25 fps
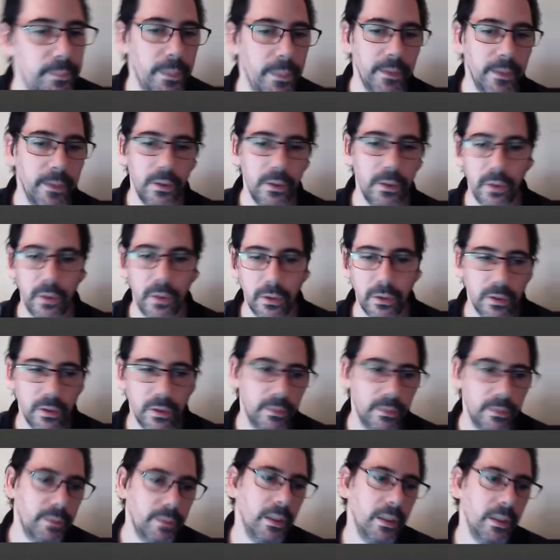So those are
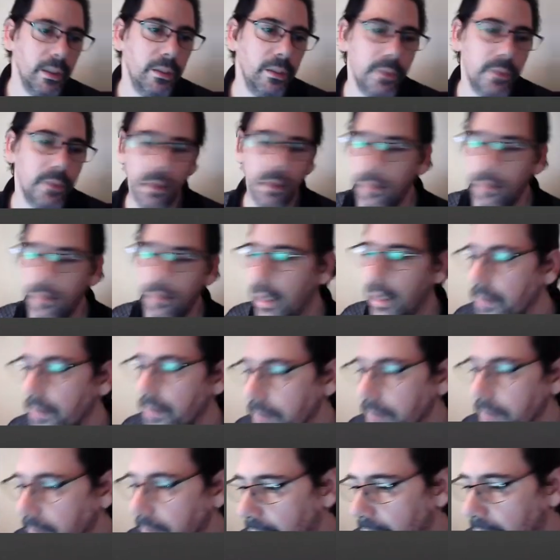some speed ups on how
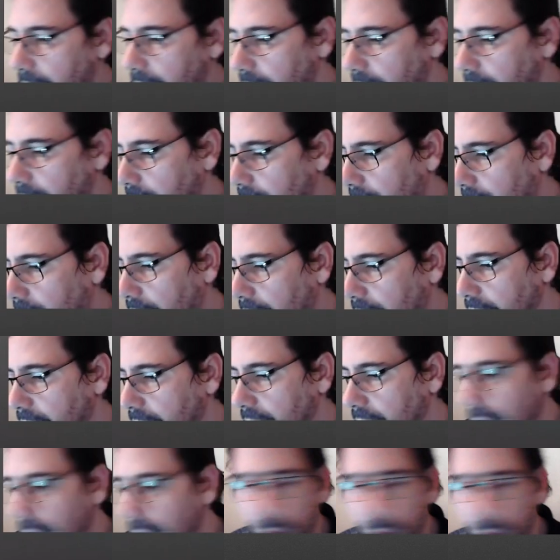to
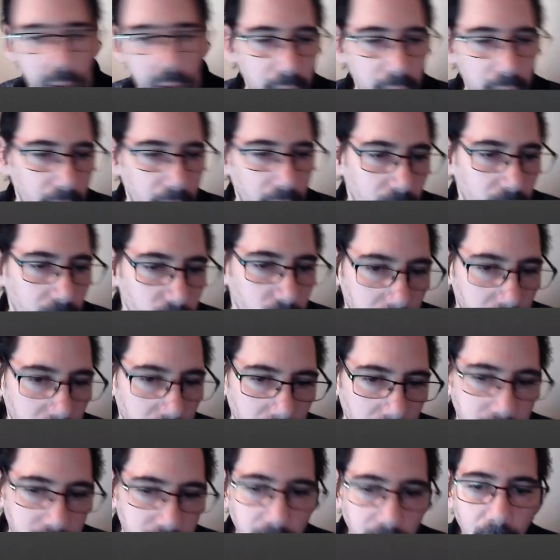
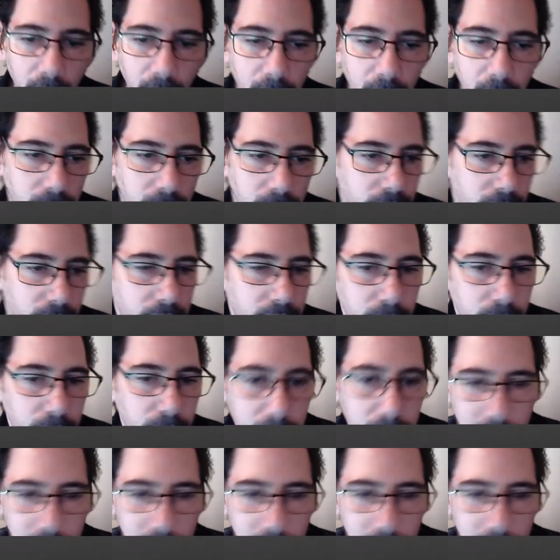rename a file, move a